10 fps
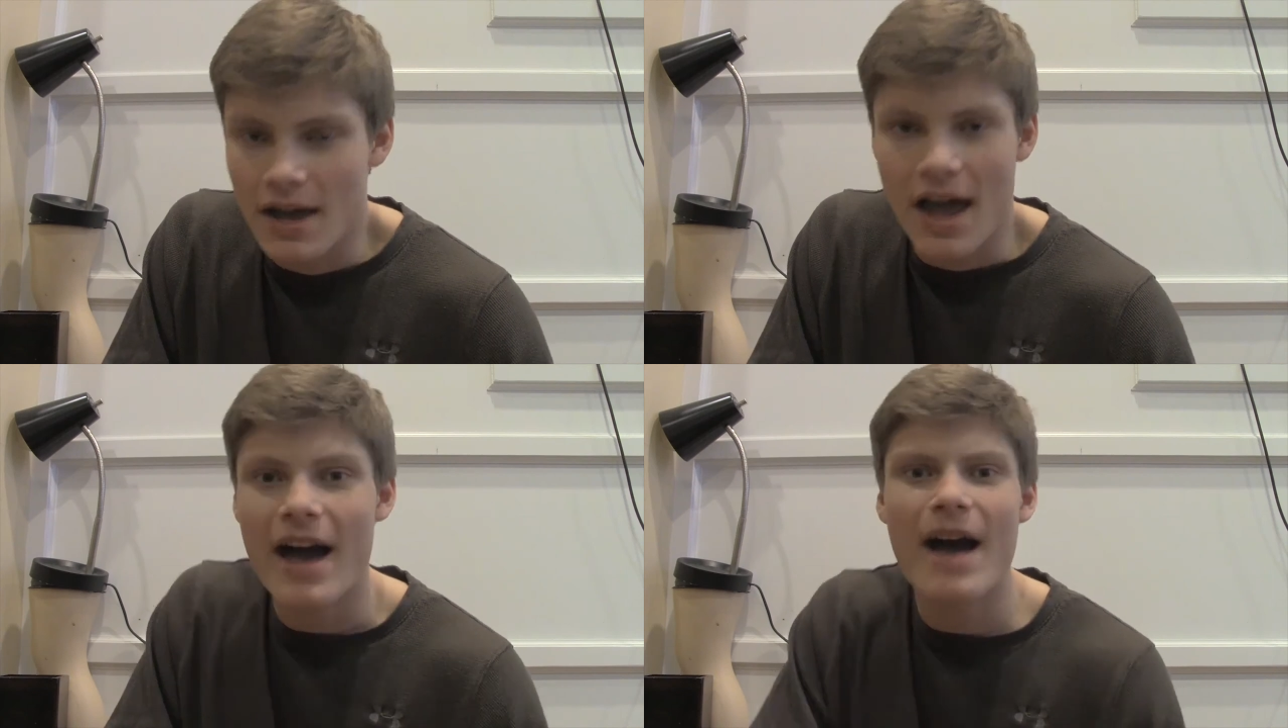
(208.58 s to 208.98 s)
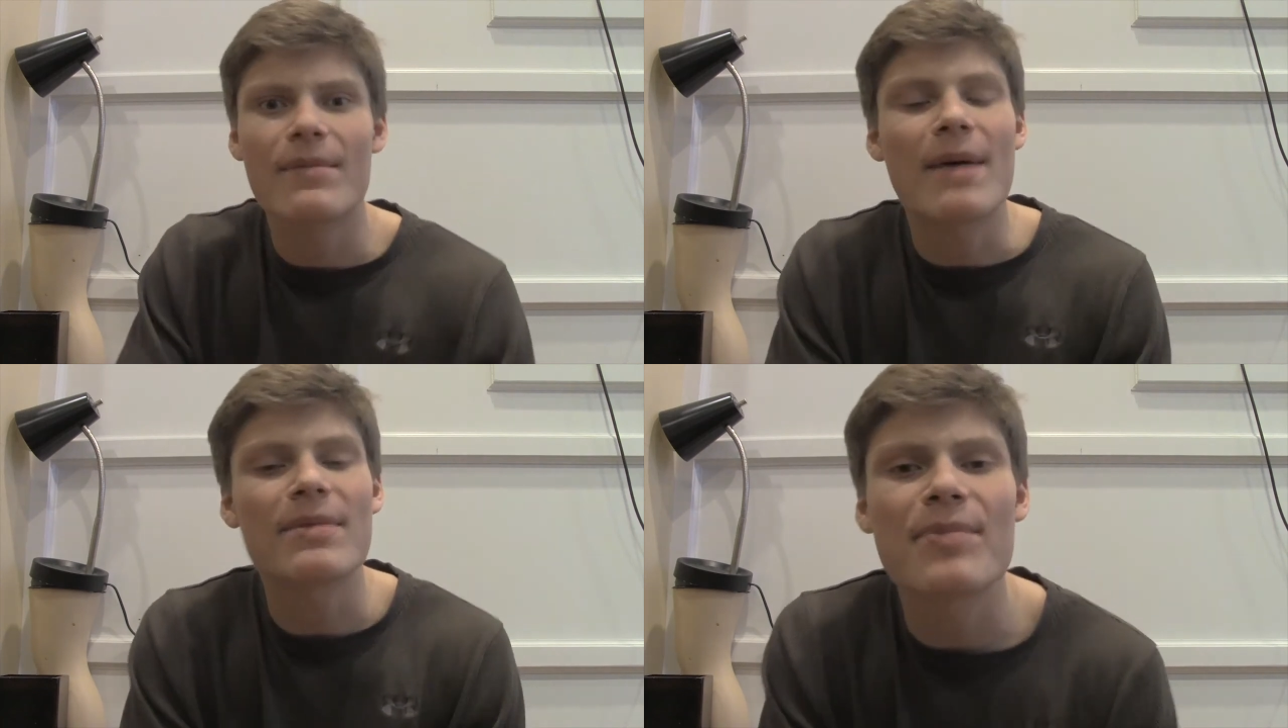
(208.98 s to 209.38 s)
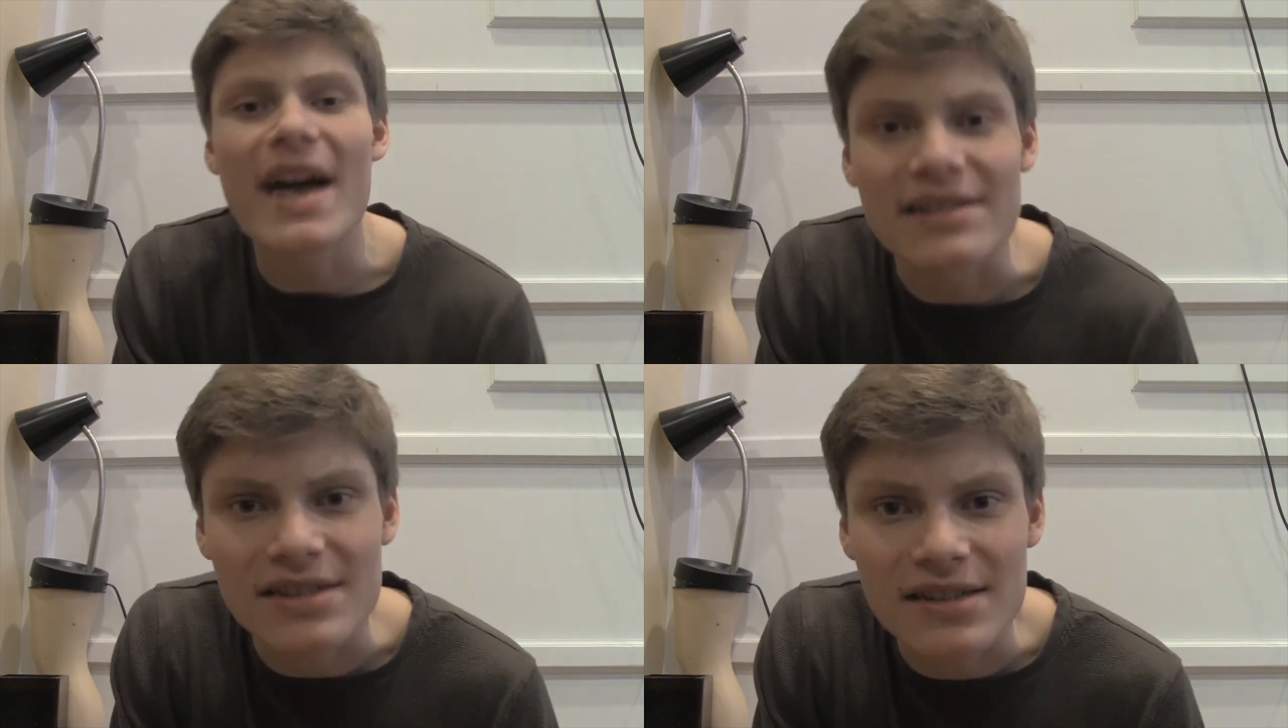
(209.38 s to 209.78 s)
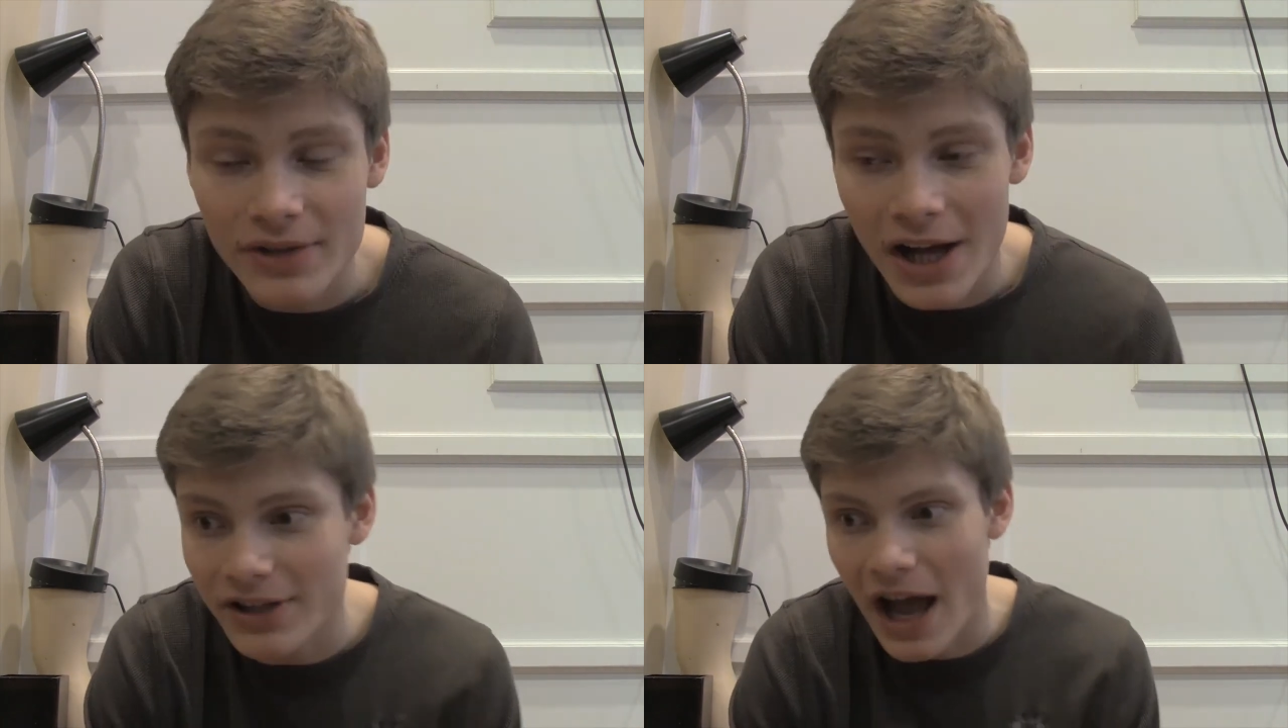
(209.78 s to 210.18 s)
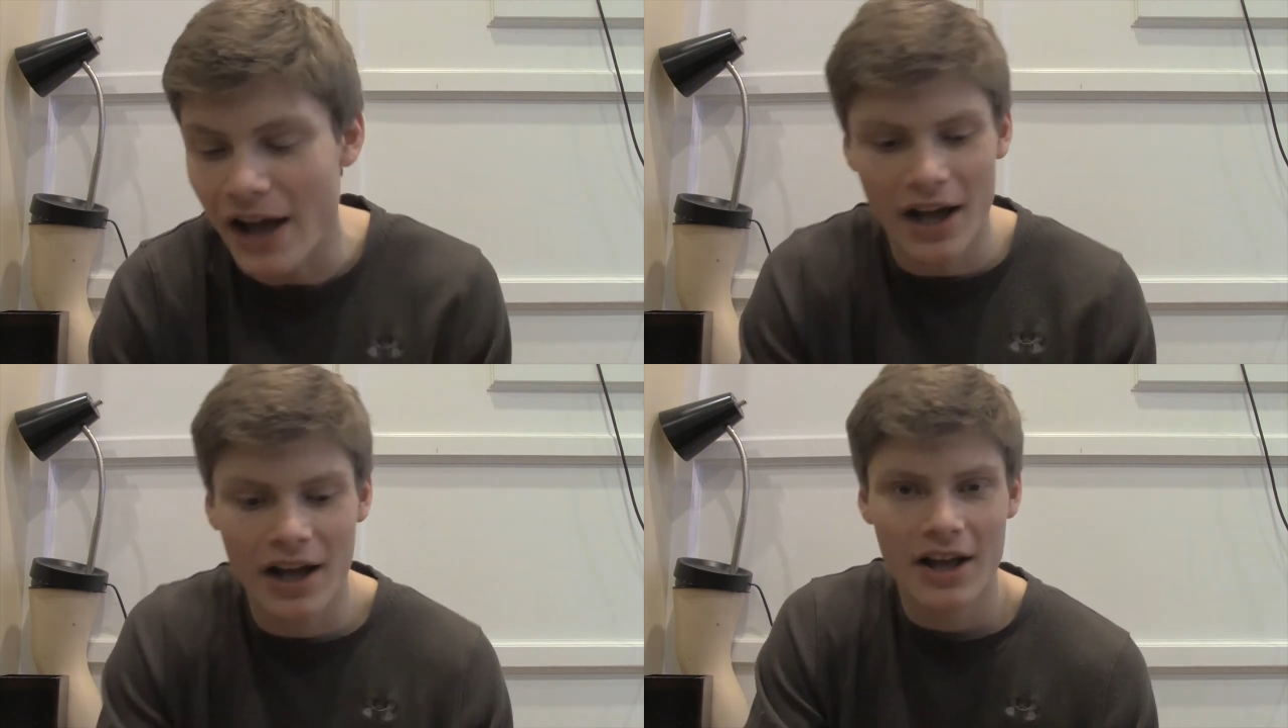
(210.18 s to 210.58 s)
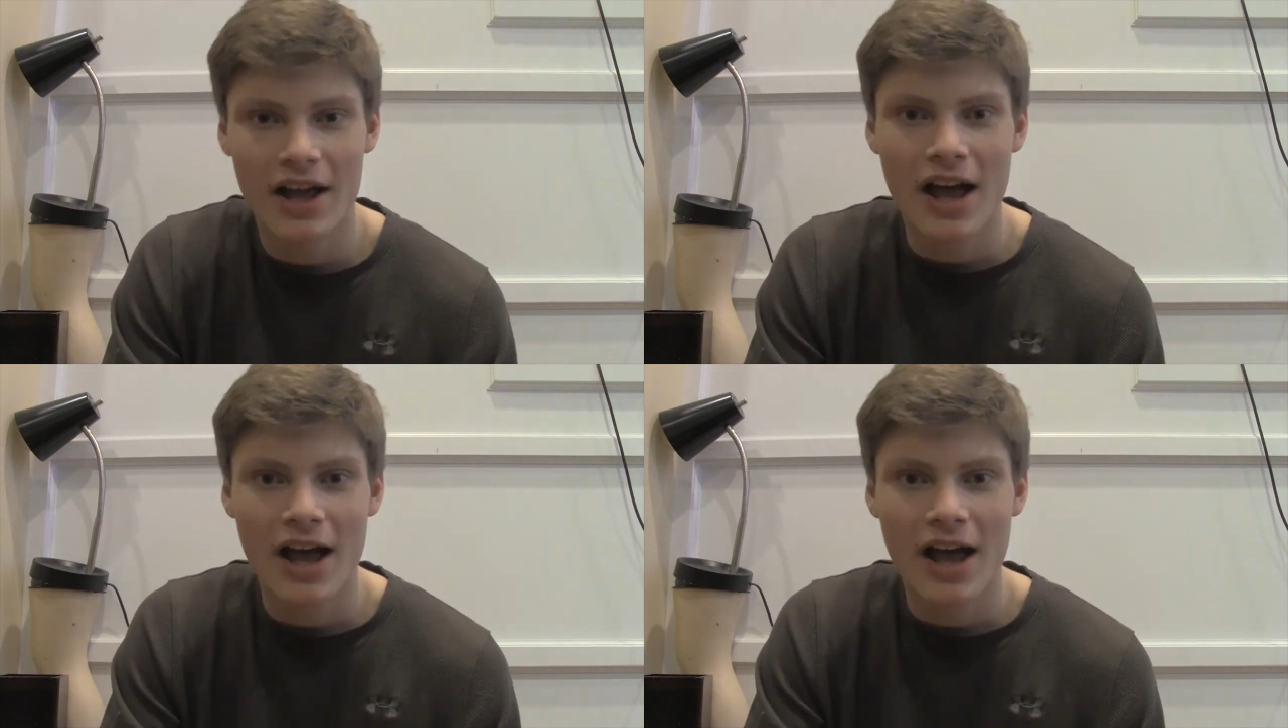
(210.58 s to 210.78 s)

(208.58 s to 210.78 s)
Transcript: I'm, I'm the best. I'm, I,